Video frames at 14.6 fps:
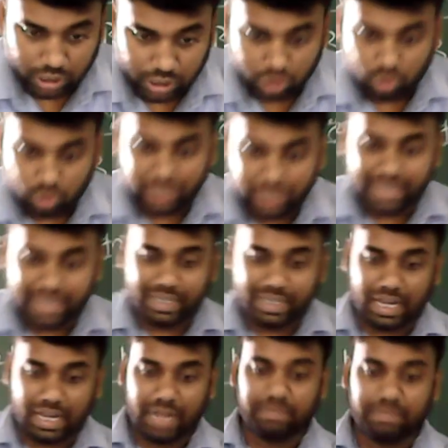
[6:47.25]
So, again I
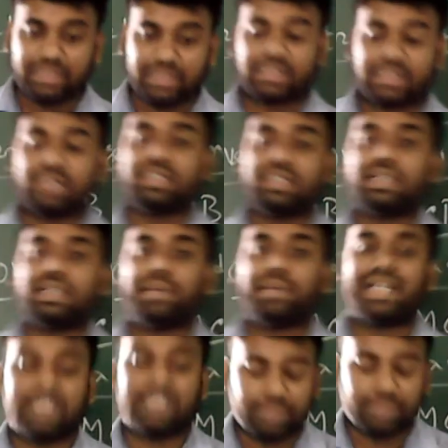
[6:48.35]
am discussing the
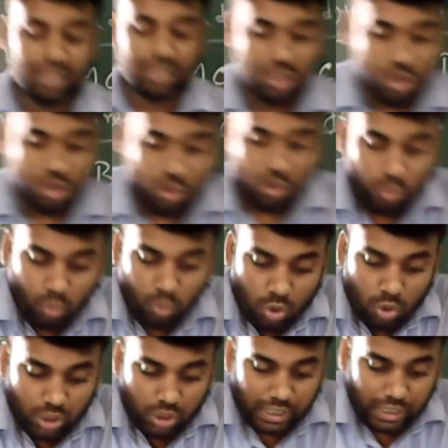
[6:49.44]
magnetic wire.
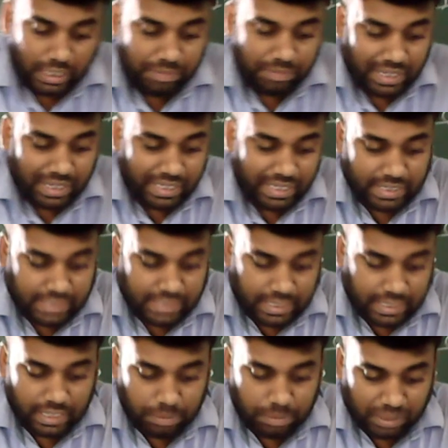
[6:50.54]
If the electric
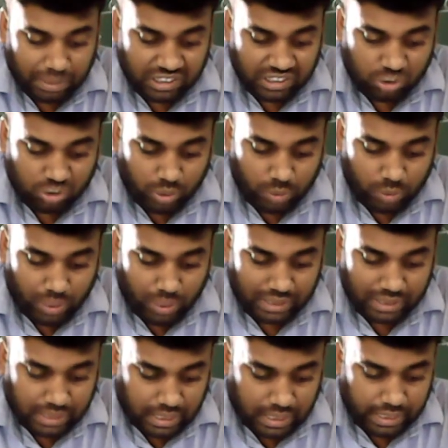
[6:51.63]
current passes through a wire, the
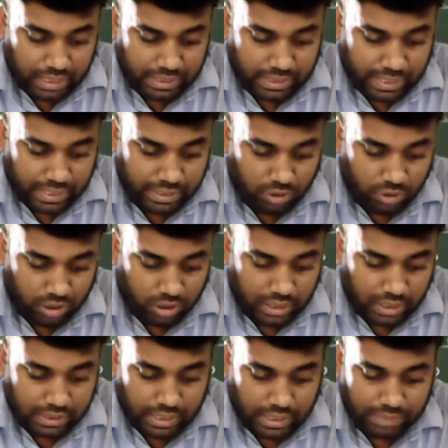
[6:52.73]
current carrying
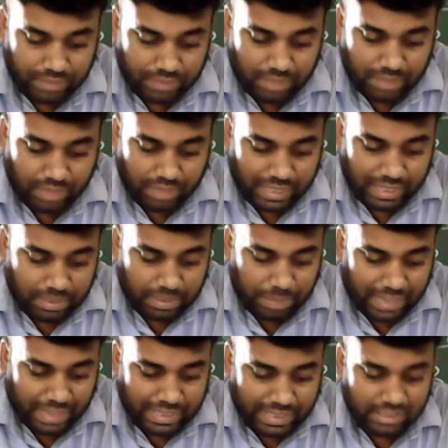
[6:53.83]
conductor behave like a
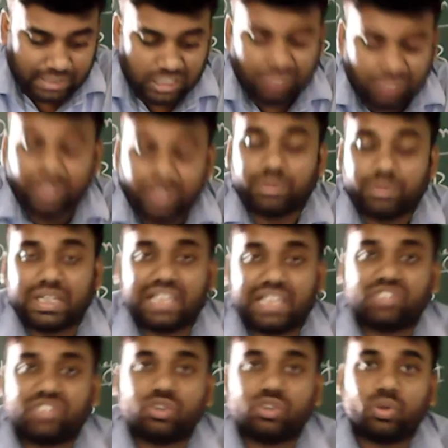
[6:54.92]
magnet, this phenomena is
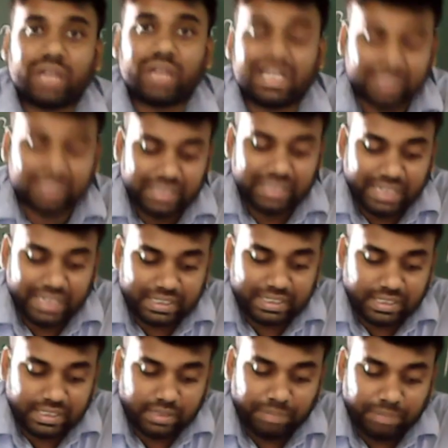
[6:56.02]
known as
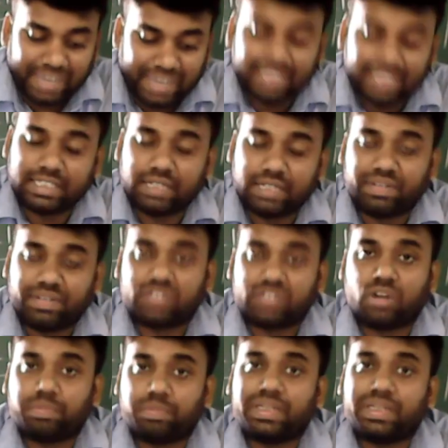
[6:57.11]
magnetic effect
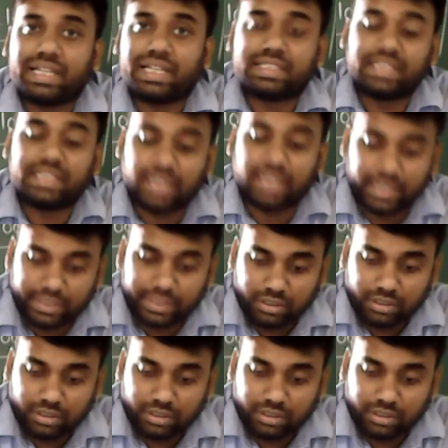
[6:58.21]
of electric current.